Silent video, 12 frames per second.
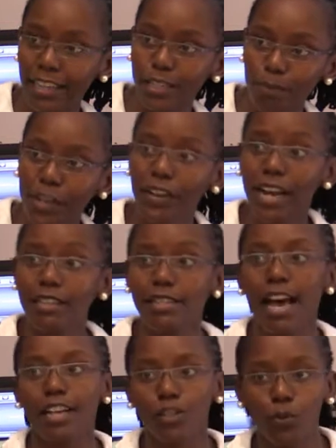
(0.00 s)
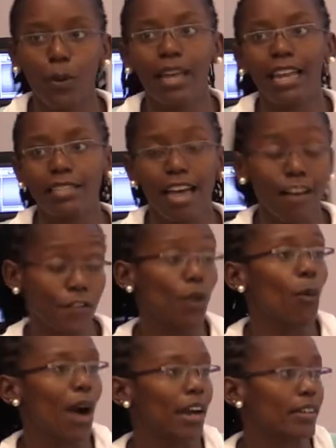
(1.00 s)
experience as well as
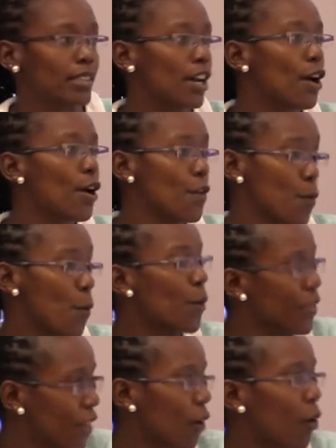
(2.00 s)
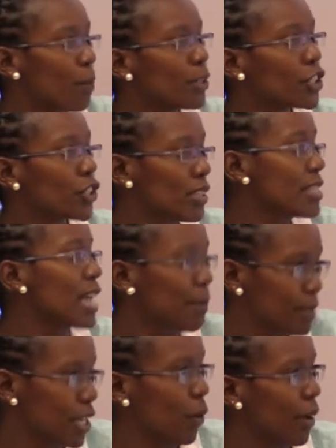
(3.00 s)
having worked with the commission
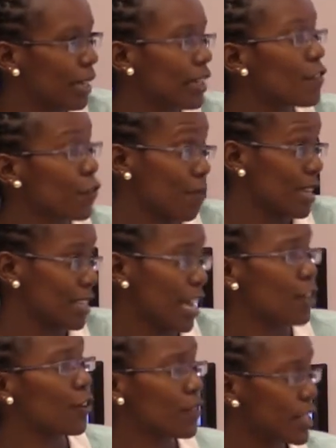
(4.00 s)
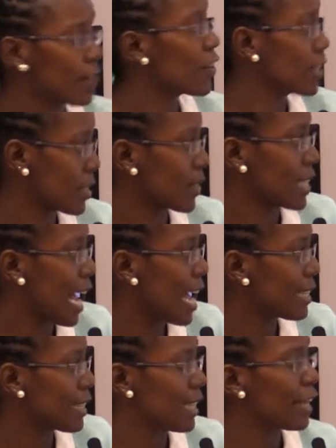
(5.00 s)
subsequently from the side of civil
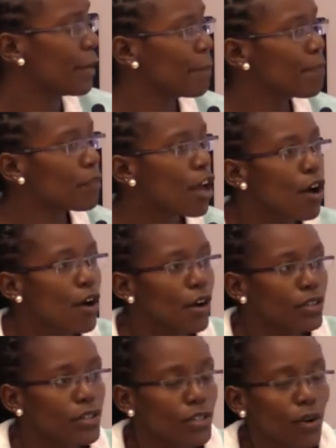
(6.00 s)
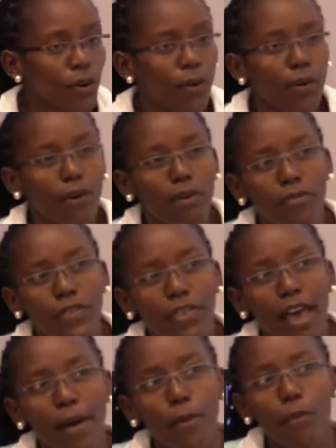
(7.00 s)
society. So
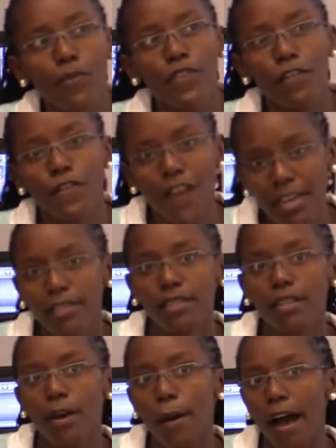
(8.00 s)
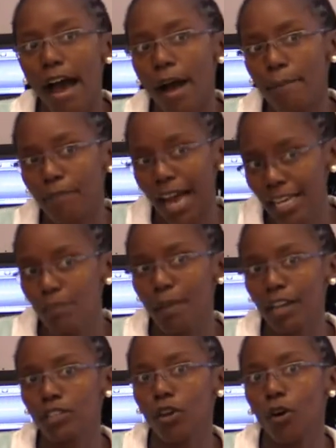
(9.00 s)
the first
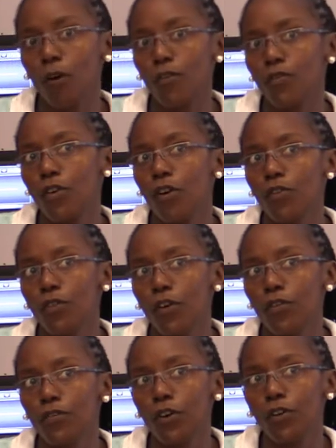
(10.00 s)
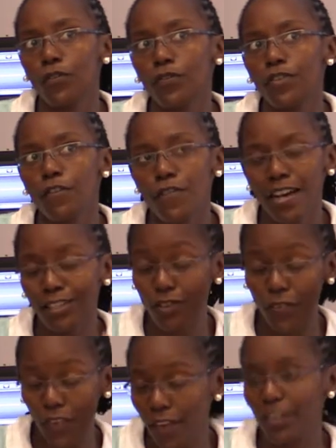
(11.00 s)
aspect of the first
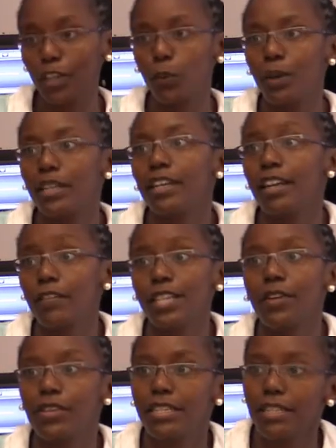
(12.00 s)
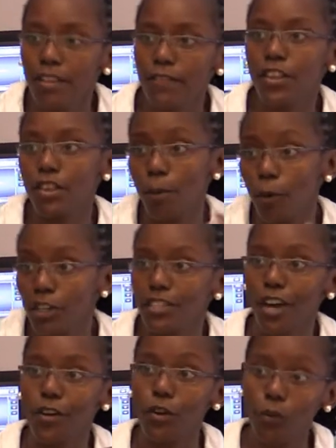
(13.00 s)
thing that we did after receiving the
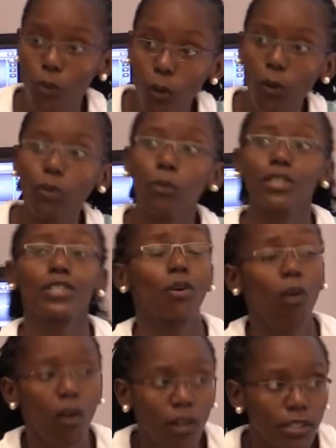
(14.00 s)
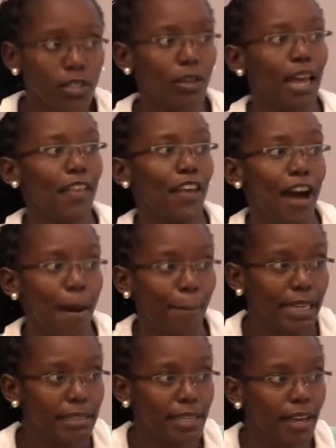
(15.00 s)
monitoring role was to call together a
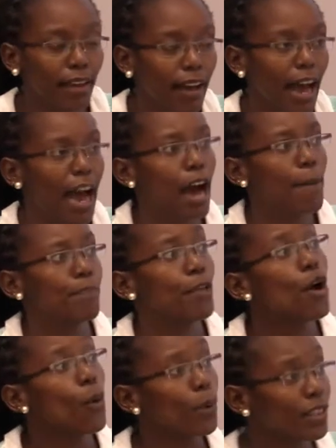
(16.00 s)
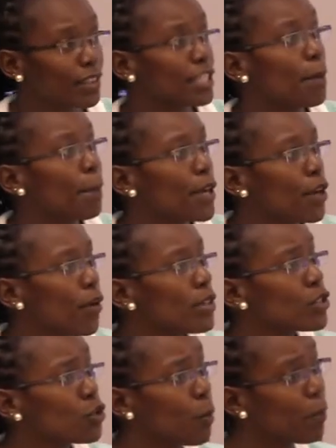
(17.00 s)
meeting with
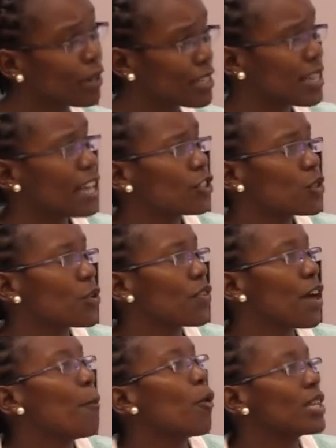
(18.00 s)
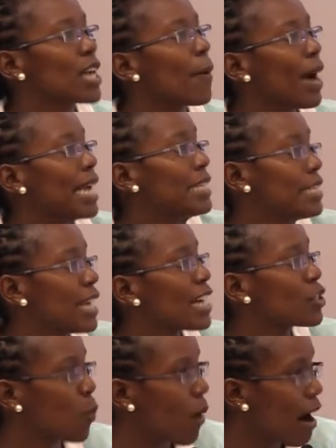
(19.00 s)
DPOs to present to them what our
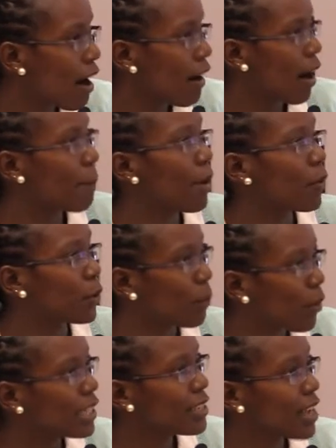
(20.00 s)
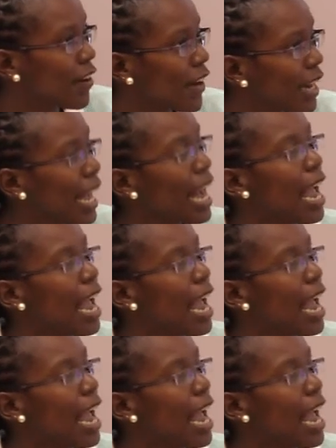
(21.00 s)
ideas were about monitoring